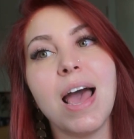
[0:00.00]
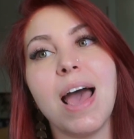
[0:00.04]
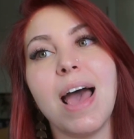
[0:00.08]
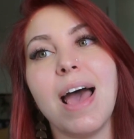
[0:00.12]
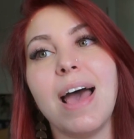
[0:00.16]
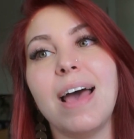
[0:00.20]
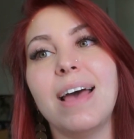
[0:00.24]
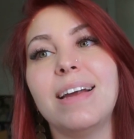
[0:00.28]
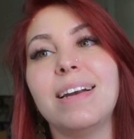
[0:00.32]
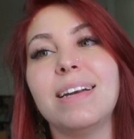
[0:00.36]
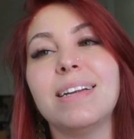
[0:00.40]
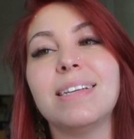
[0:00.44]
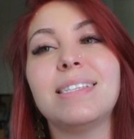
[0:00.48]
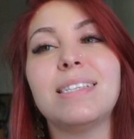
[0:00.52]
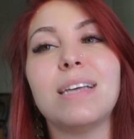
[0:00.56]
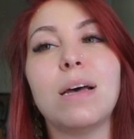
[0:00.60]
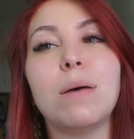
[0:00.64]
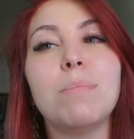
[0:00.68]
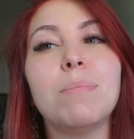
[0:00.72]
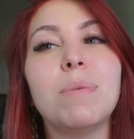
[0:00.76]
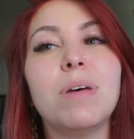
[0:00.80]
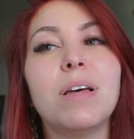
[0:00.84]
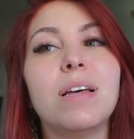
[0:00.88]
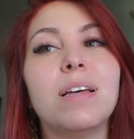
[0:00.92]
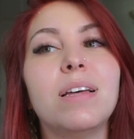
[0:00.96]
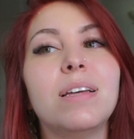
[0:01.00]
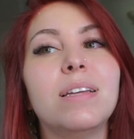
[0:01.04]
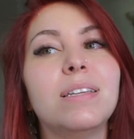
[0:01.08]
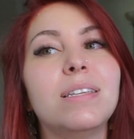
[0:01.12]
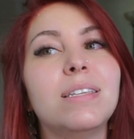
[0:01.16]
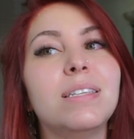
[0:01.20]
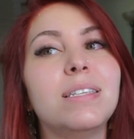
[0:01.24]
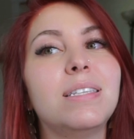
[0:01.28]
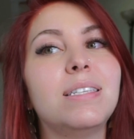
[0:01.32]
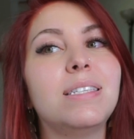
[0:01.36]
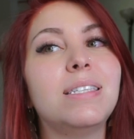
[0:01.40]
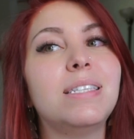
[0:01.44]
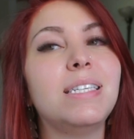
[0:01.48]
And some
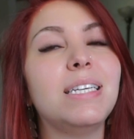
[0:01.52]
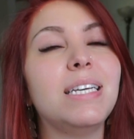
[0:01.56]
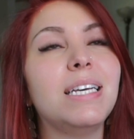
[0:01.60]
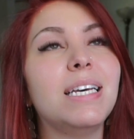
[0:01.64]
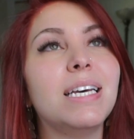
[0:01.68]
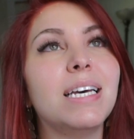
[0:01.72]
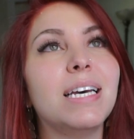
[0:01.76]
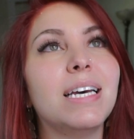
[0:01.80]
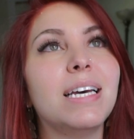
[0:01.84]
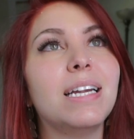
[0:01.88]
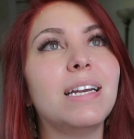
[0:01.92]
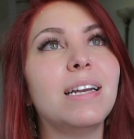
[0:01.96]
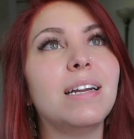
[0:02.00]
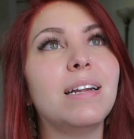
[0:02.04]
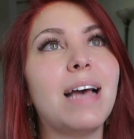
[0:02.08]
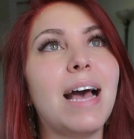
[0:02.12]
see it